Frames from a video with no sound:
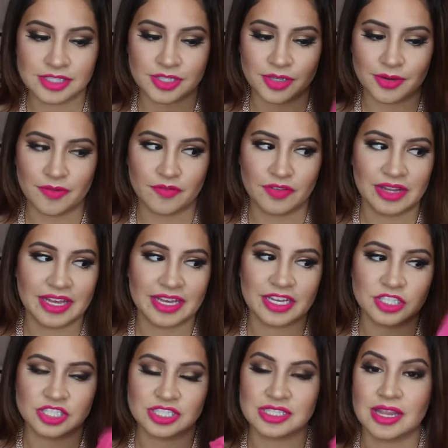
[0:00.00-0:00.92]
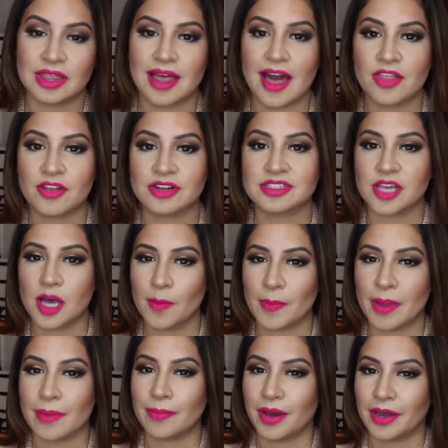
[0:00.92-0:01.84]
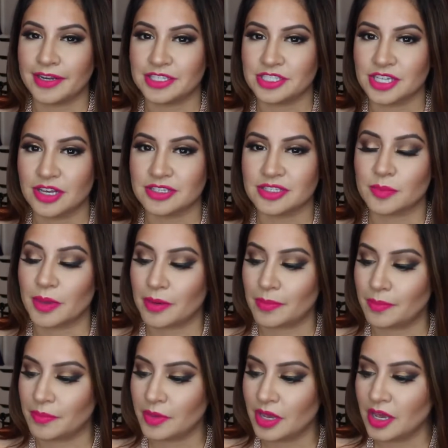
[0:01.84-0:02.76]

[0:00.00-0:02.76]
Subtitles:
So I feel like it just lathers up my body gels and my